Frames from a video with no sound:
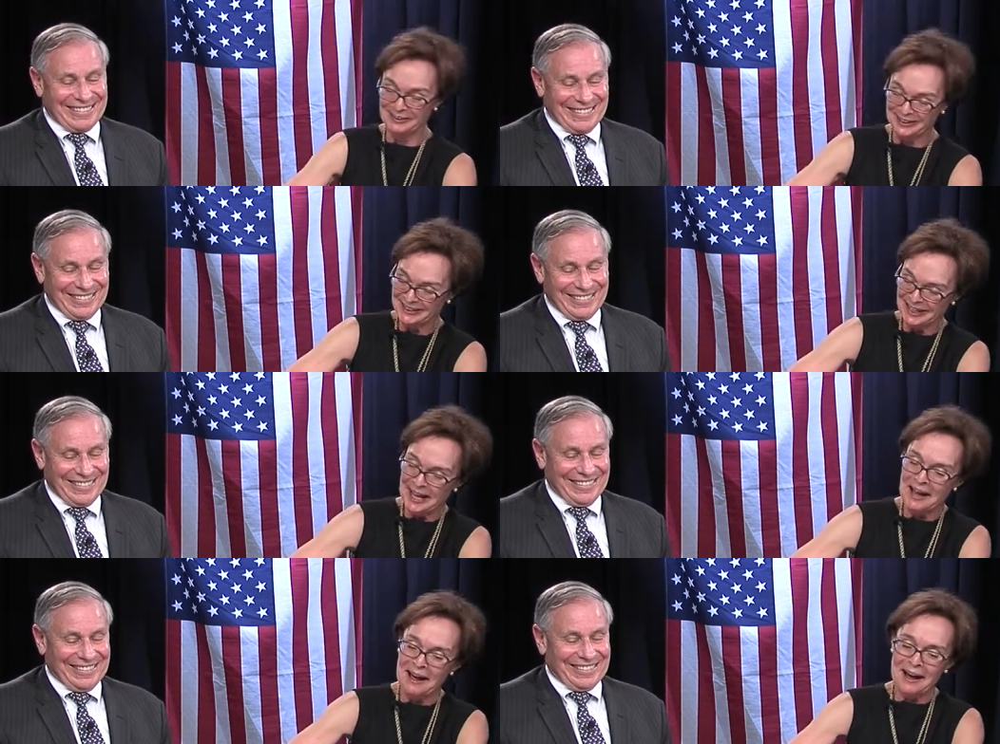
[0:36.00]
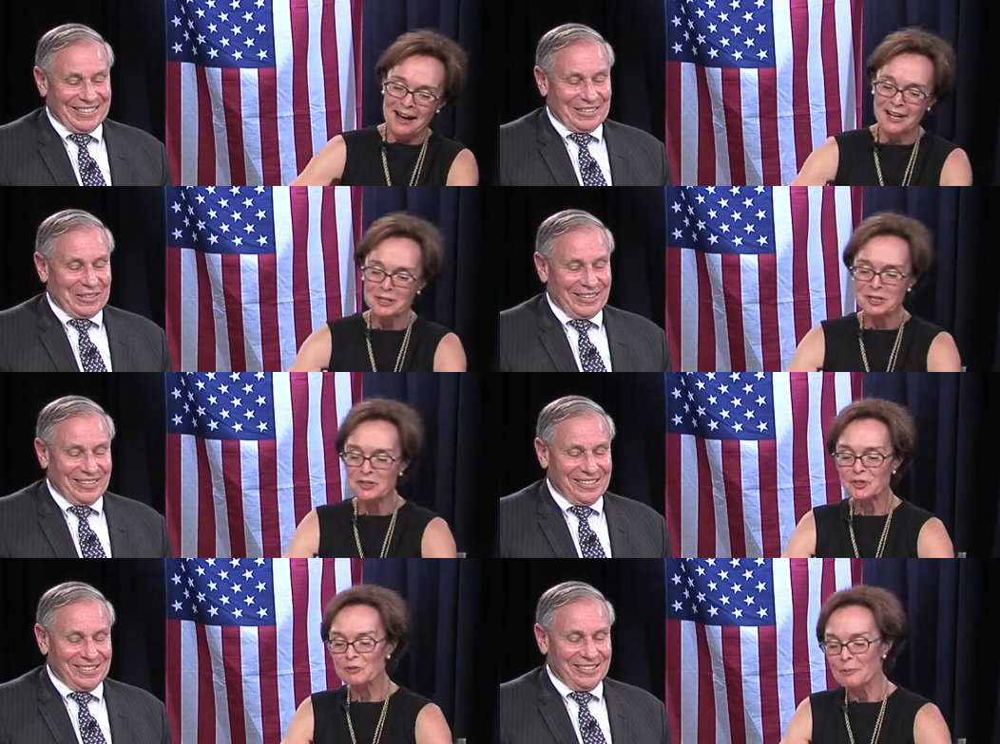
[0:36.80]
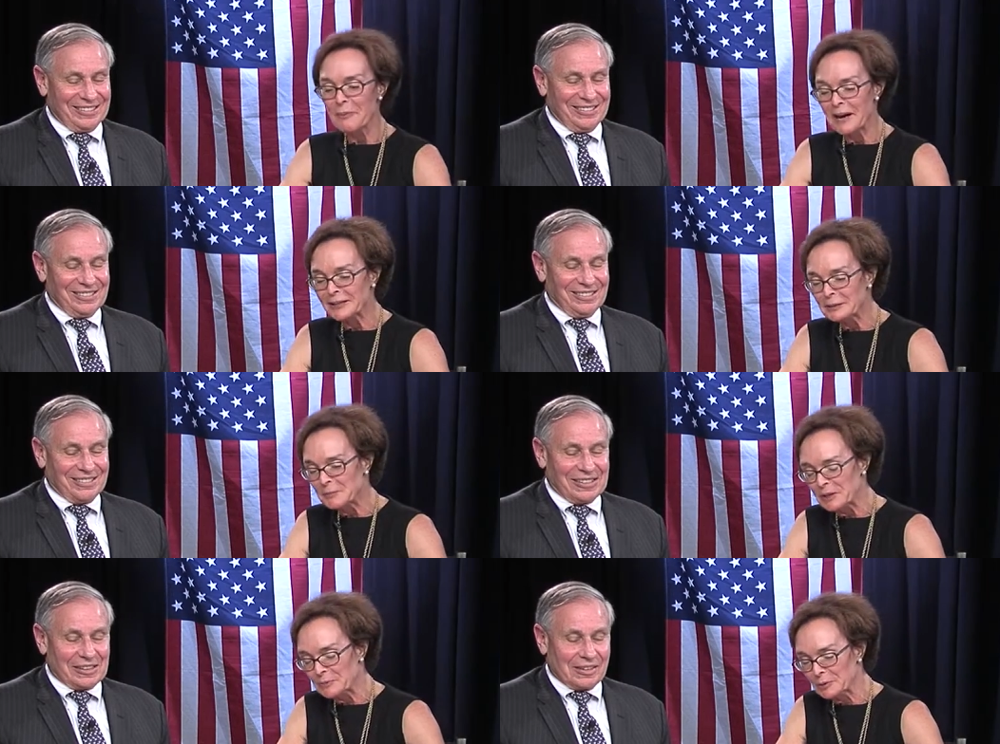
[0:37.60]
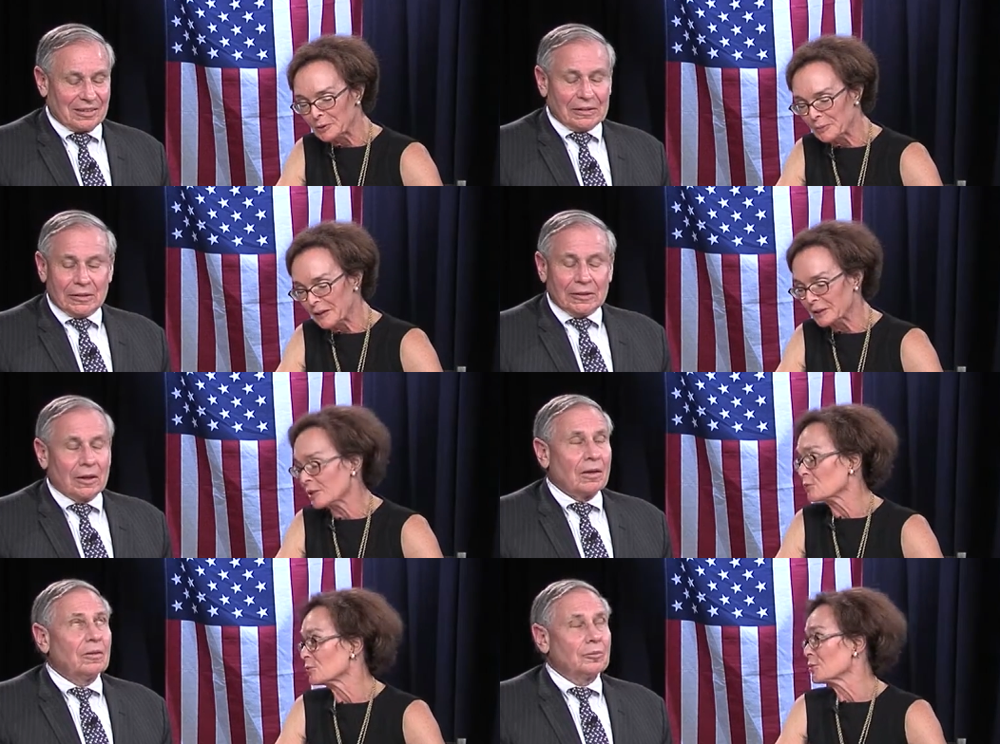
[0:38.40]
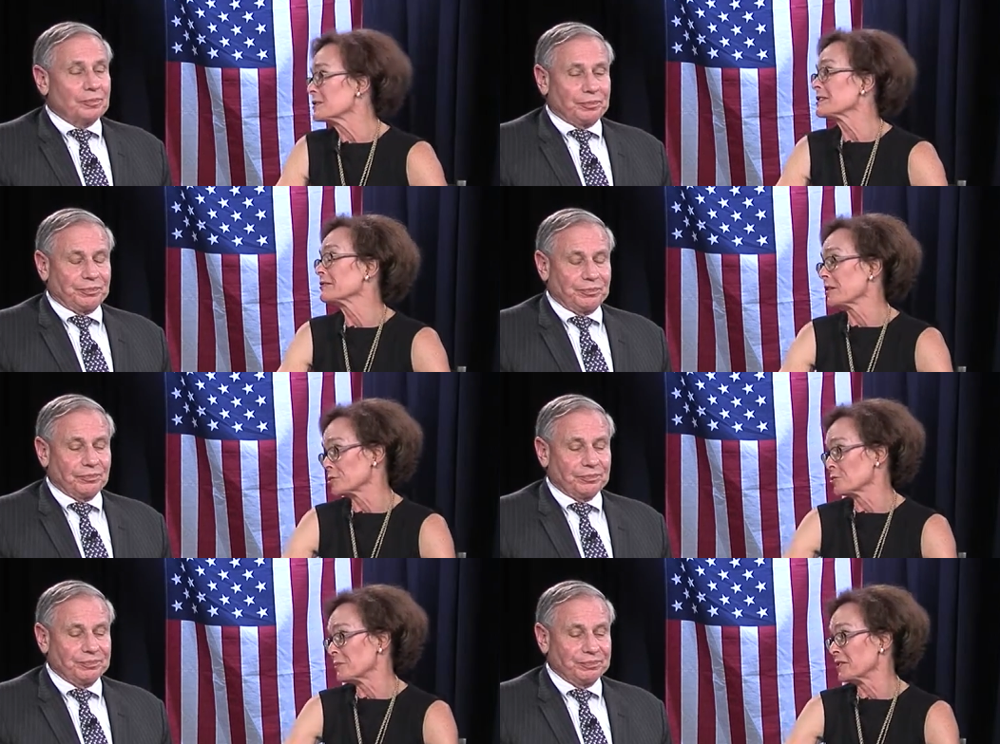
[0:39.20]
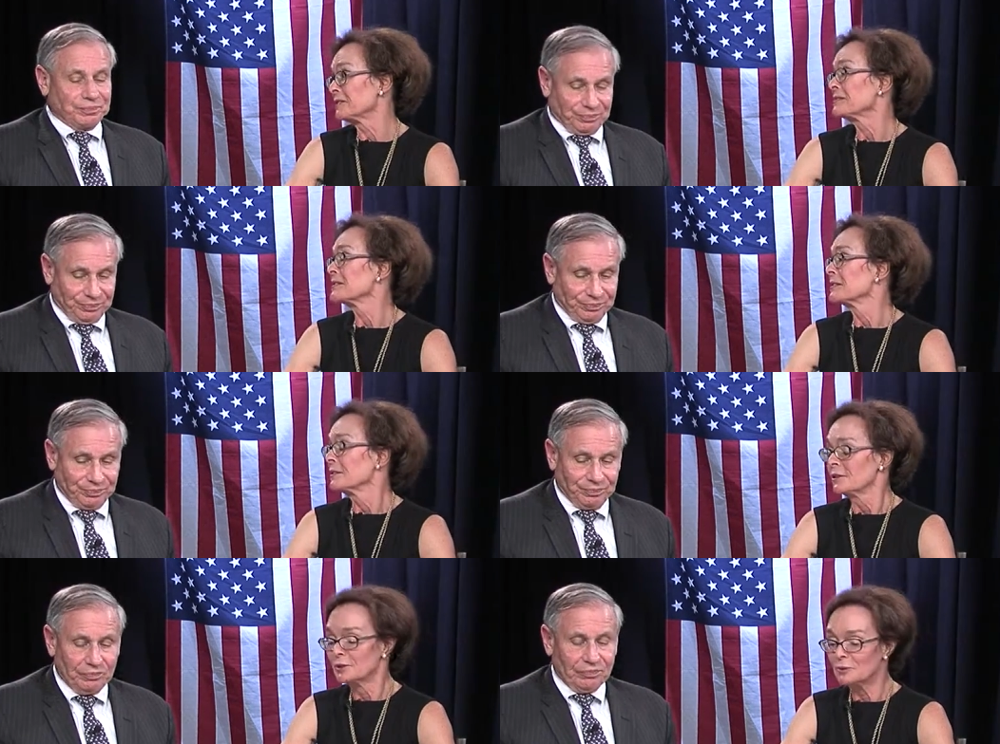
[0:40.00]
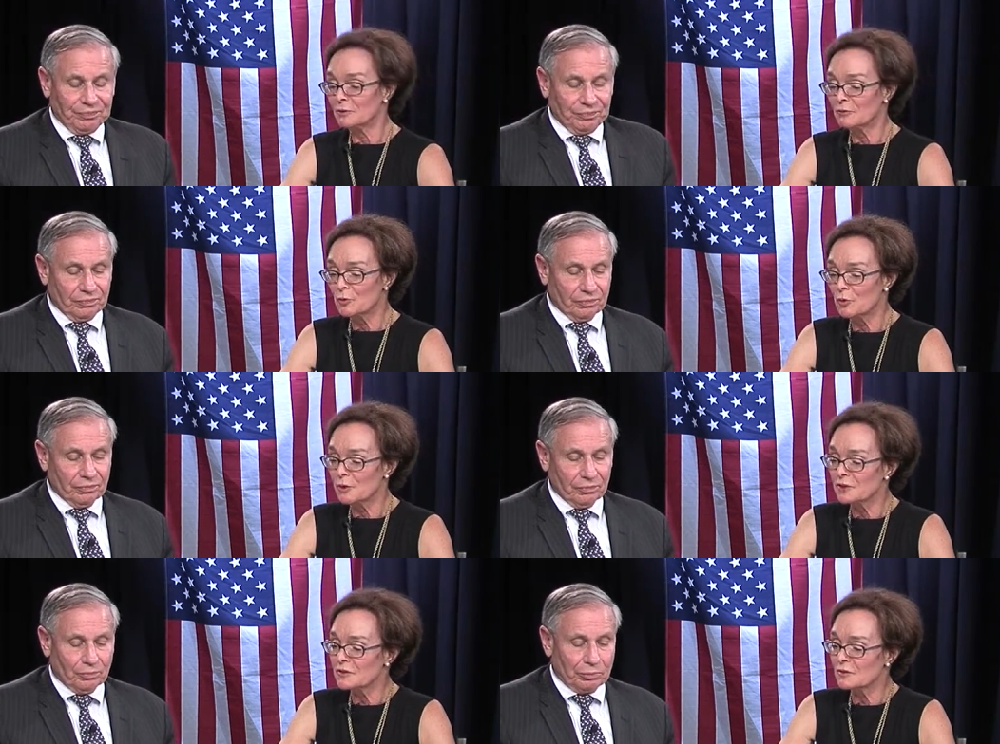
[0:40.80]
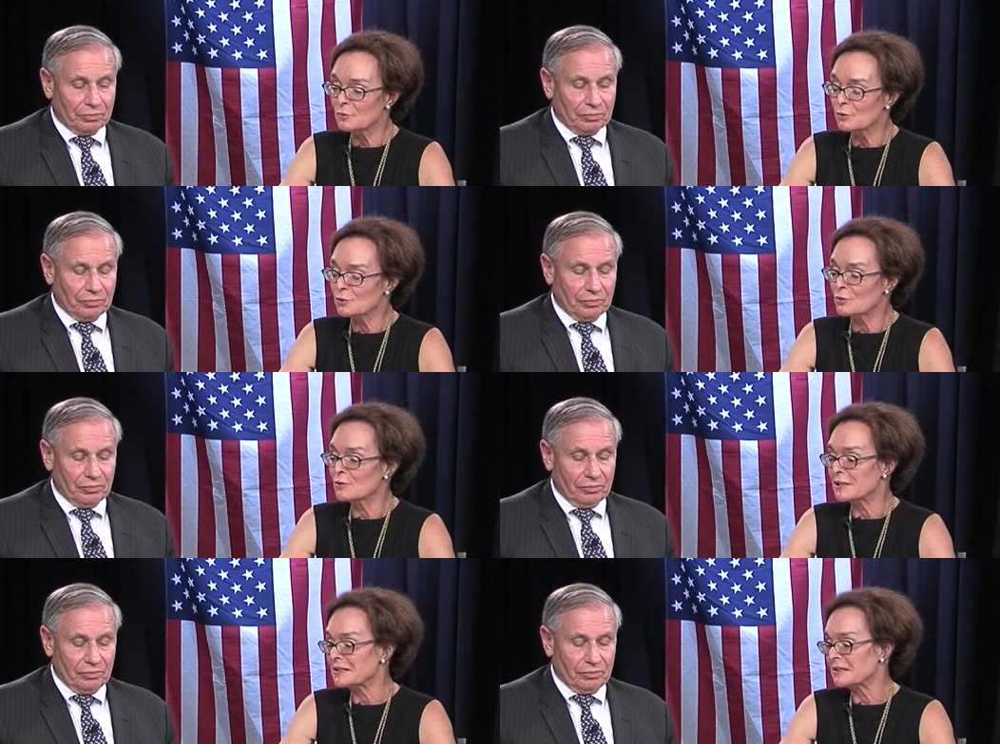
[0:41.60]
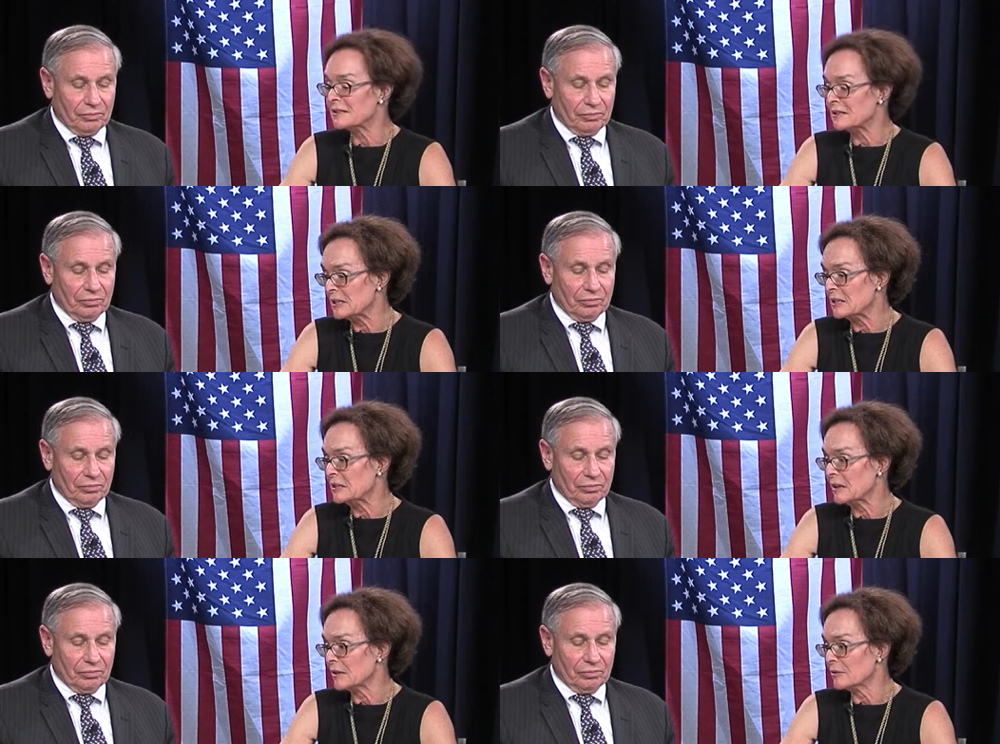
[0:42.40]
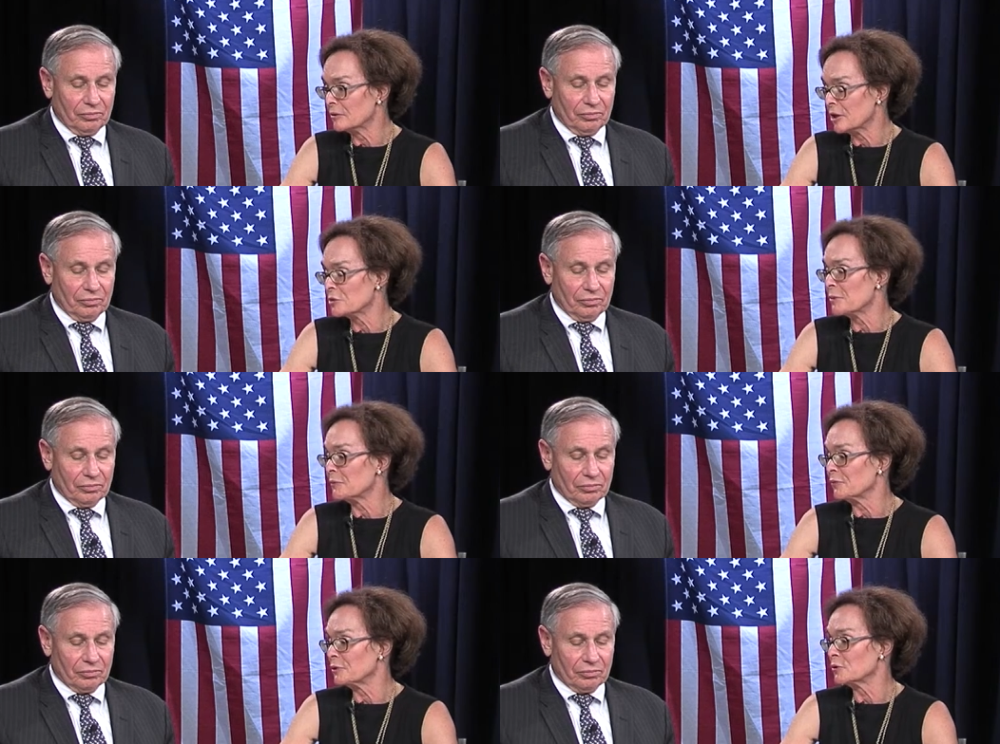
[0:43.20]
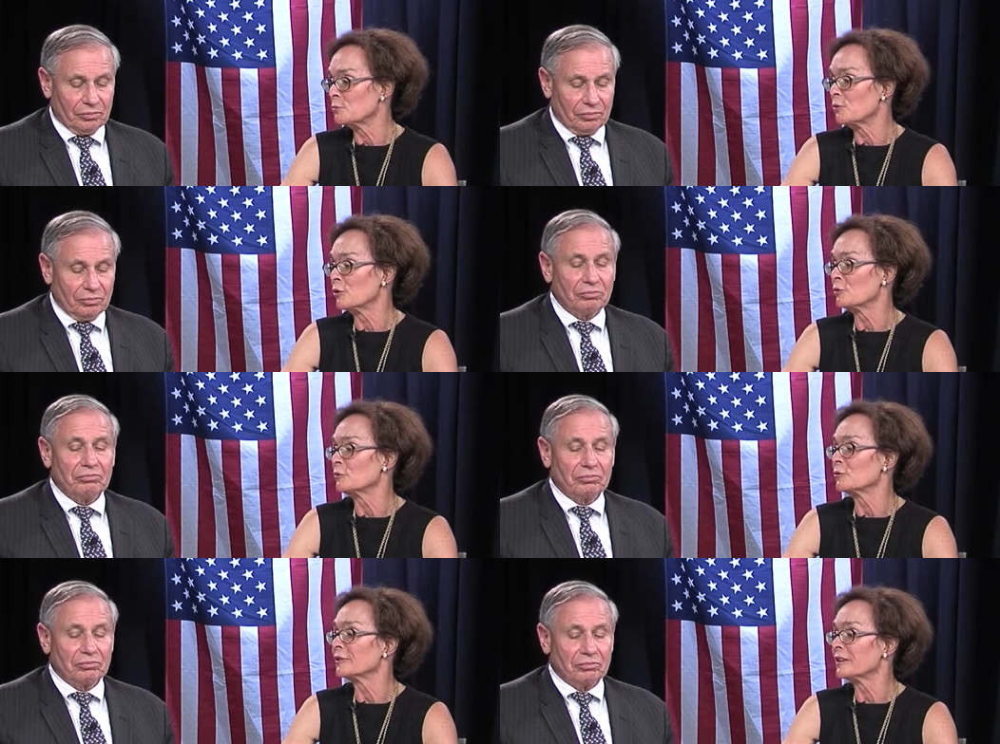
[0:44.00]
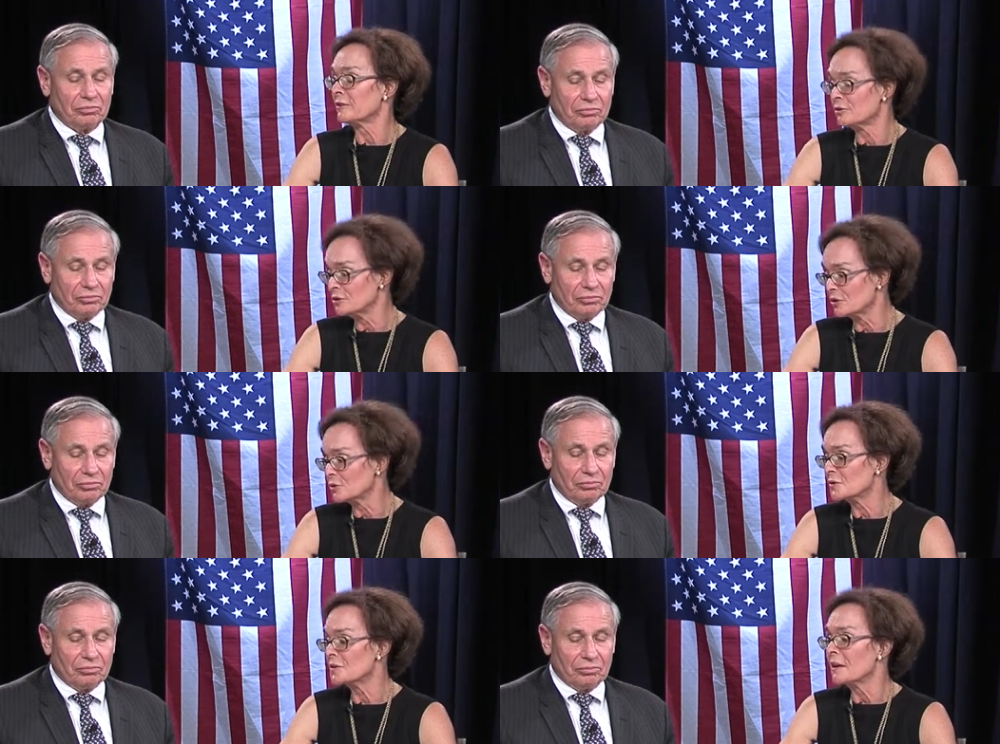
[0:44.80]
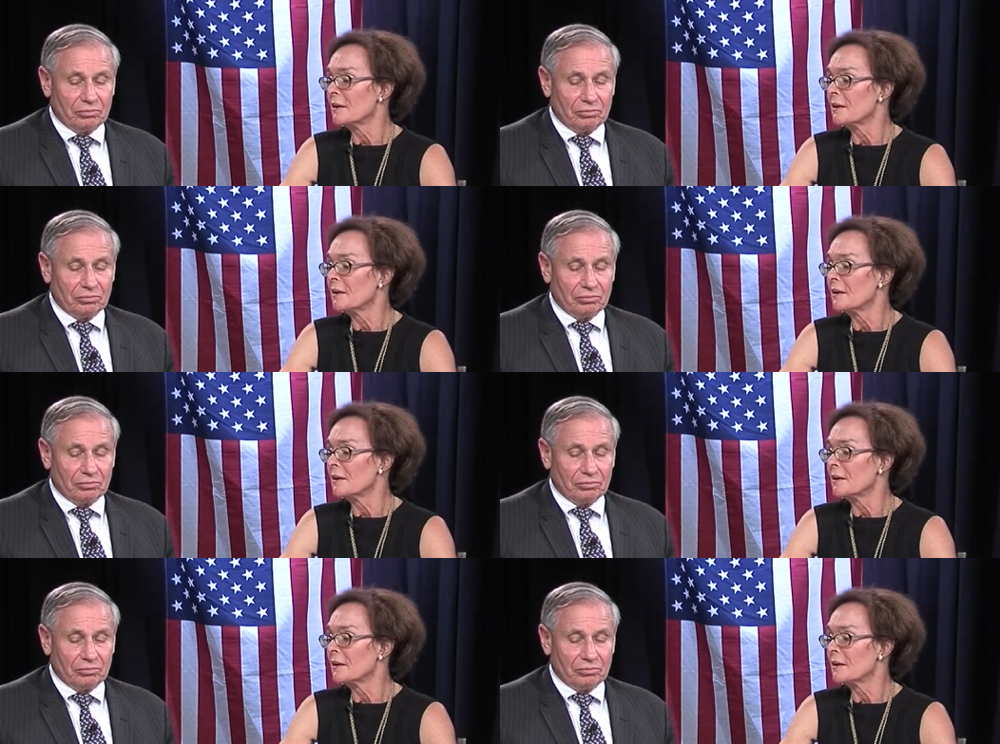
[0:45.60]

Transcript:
Speaker 1: but uh, just to remind people about our roots in Larchmont, mm-hmm. you, of course, were trustee on the Larchmont Village Board for 11 years